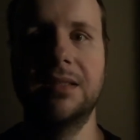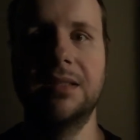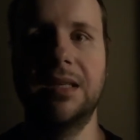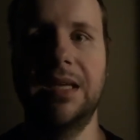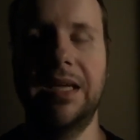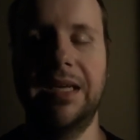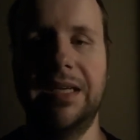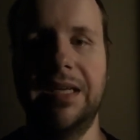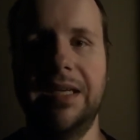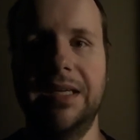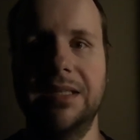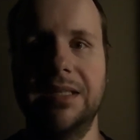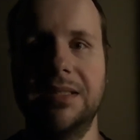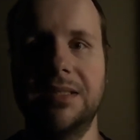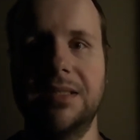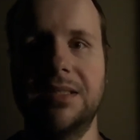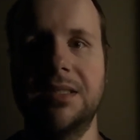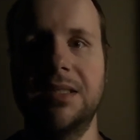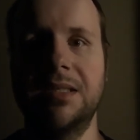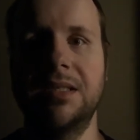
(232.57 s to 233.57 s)

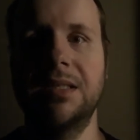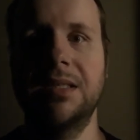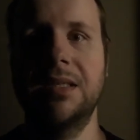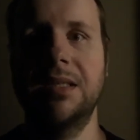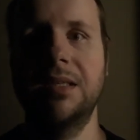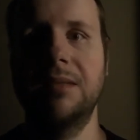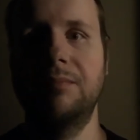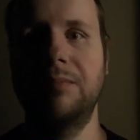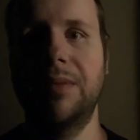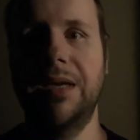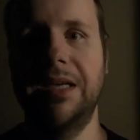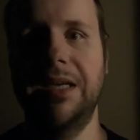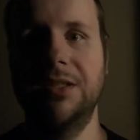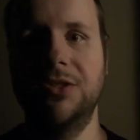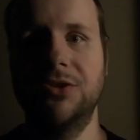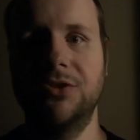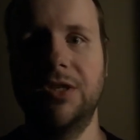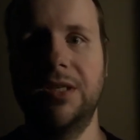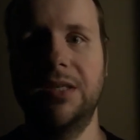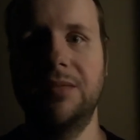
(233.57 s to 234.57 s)
against bad
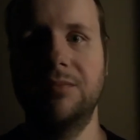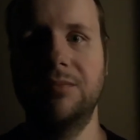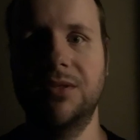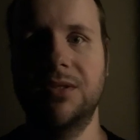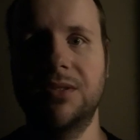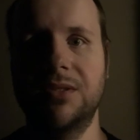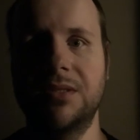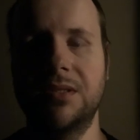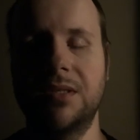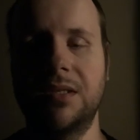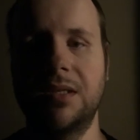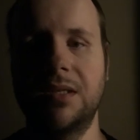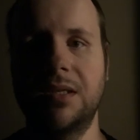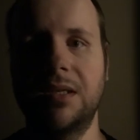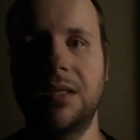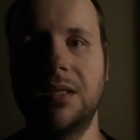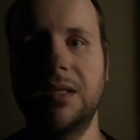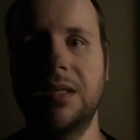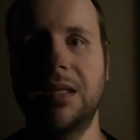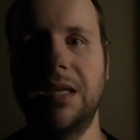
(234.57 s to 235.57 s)
dreams,
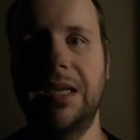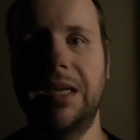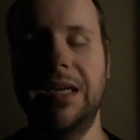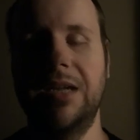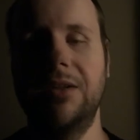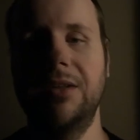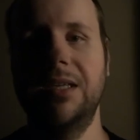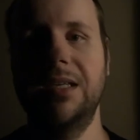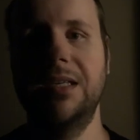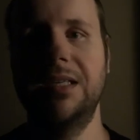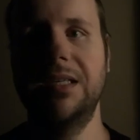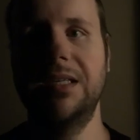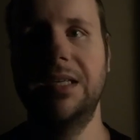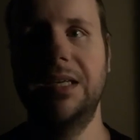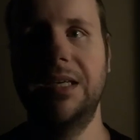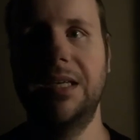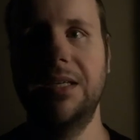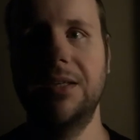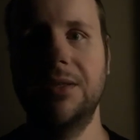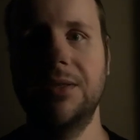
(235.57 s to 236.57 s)
and I'll end it
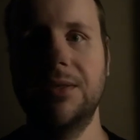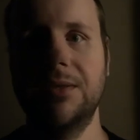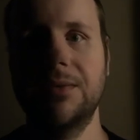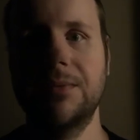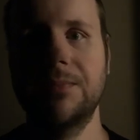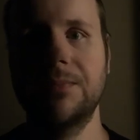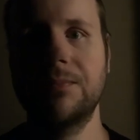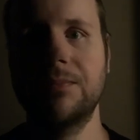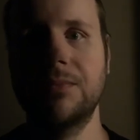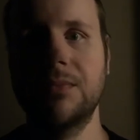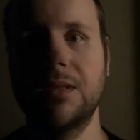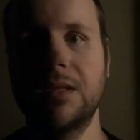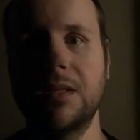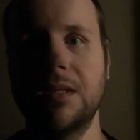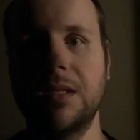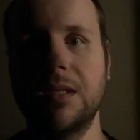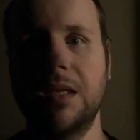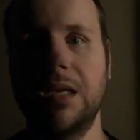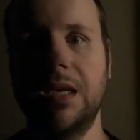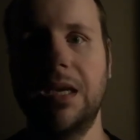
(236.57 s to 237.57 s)
here,
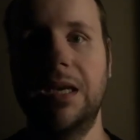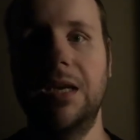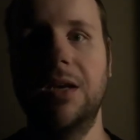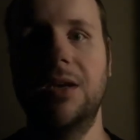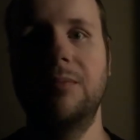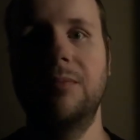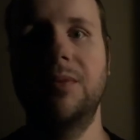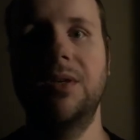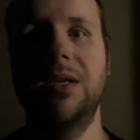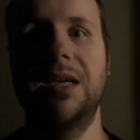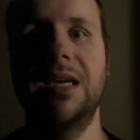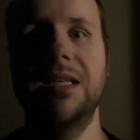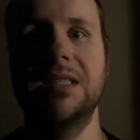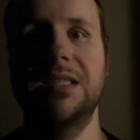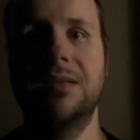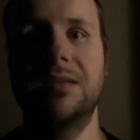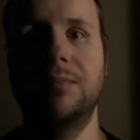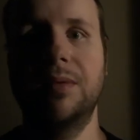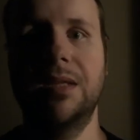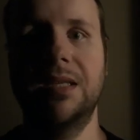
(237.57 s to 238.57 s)
and I hope you guys
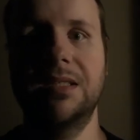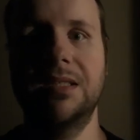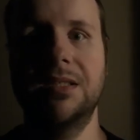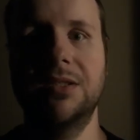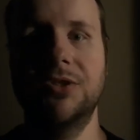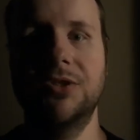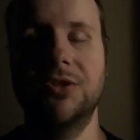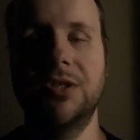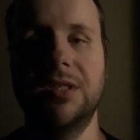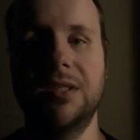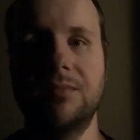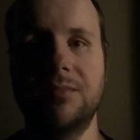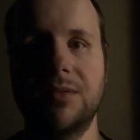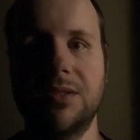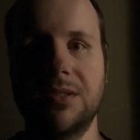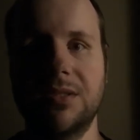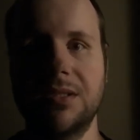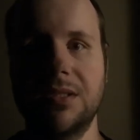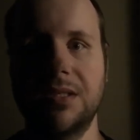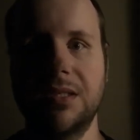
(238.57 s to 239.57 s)
have pleasant dreams